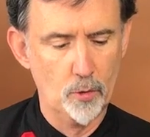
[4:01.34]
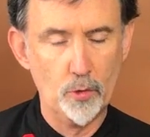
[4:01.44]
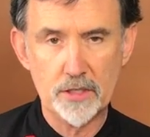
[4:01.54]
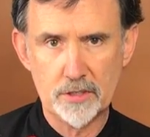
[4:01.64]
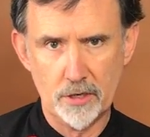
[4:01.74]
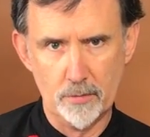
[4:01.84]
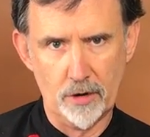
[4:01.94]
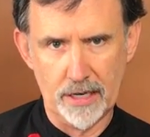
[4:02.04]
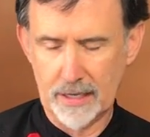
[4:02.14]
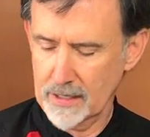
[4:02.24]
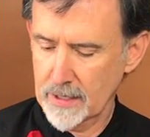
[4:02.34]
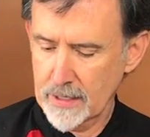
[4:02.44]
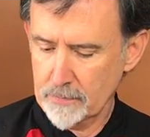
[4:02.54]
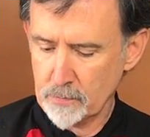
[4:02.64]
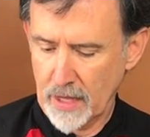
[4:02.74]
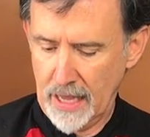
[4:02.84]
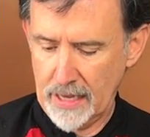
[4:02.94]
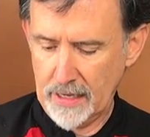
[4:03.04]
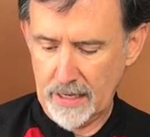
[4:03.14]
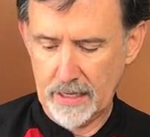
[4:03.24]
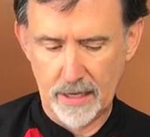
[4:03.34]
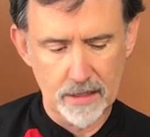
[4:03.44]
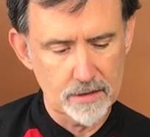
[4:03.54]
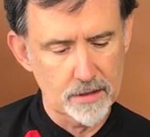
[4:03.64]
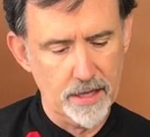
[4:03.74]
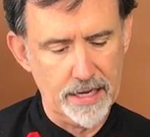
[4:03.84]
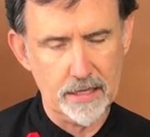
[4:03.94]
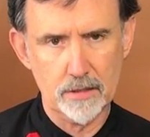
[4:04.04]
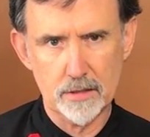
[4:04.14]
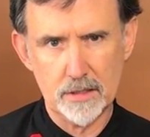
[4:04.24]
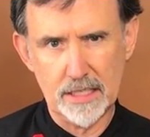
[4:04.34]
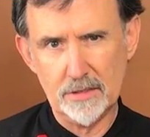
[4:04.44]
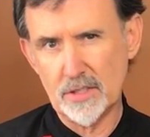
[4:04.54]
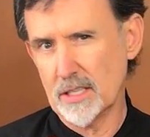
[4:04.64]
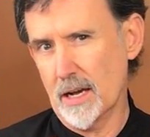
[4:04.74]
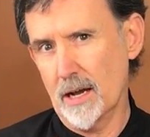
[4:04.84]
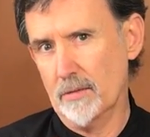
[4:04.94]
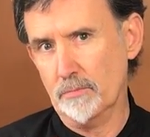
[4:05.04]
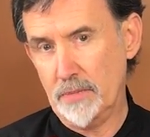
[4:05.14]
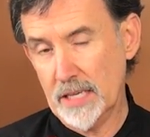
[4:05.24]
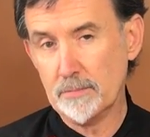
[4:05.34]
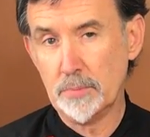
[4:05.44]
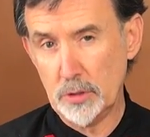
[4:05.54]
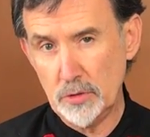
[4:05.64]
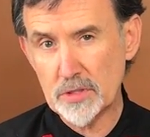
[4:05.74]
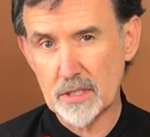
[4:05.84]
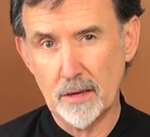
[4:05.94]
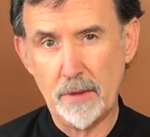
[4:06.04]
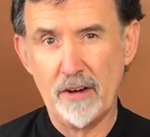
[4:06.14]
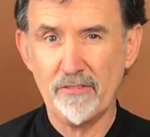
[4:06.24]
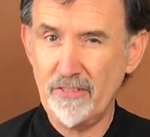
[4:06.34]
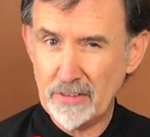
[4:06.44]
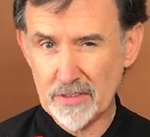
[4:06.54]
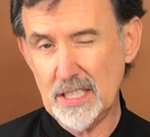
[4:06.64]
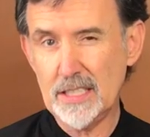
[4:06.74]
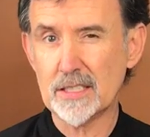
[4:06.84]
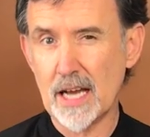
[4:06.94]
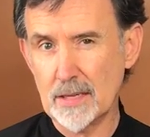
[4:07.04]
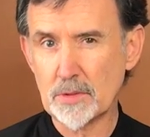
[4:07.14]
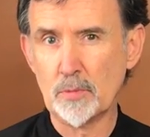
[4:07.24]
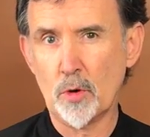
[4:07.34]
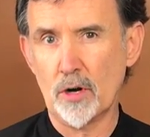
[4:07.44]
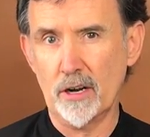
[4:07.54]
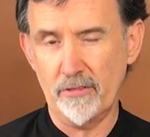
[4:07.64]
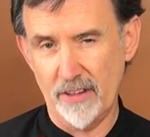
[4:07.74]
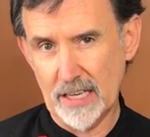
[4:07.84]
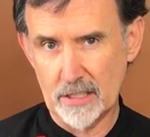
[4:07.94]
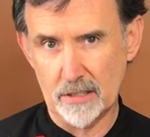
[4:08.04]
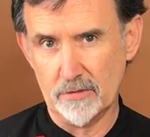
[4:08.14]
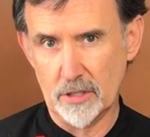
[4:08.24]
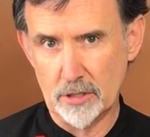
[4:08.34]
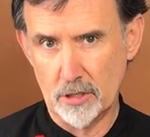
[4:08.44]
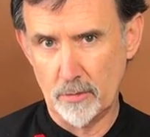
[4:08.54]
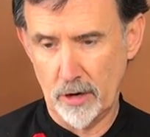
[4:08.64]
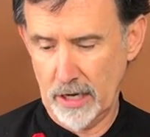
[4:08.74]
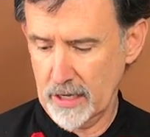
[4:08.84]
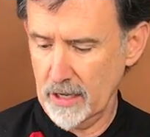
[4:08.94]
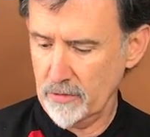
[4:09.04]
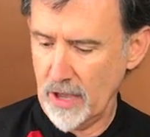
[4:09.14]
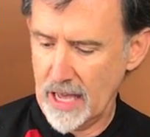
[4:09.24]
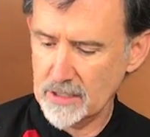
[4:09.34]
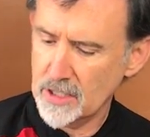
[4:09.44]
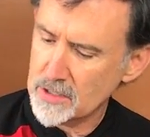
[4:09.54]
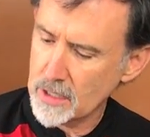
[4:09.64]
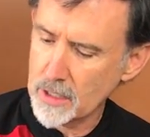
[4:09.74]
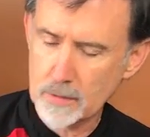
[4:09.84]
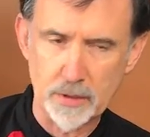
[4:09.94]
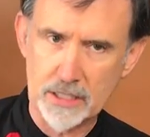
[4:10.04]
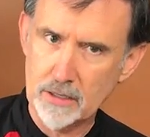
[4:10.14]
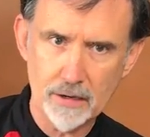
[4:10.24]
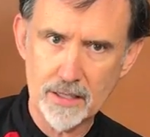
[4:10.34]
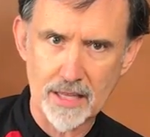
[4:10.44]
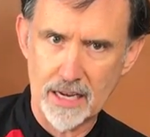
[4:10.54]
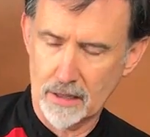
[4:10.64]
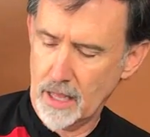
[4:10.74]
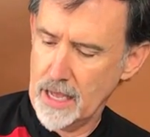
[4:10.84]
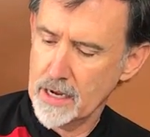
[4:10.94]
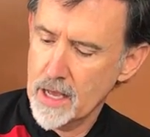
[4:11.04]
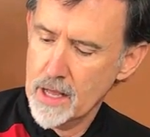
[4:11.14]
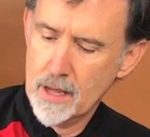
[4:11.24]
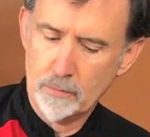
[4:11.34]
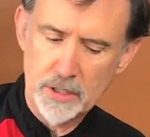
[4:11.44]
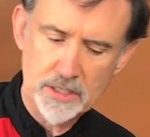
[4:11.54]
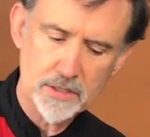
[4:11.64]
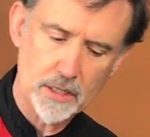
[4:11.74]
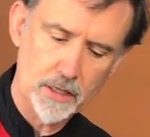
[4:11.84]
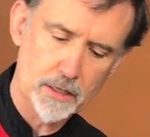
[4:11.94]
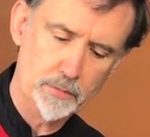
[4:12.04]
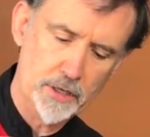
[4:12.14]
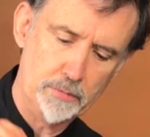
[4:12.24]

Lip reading: with turmeric. And it gives it a big boost, about 15 times more effective, the turmeric, if you add just a little bit. You don't have to add a lot, but just a little bit of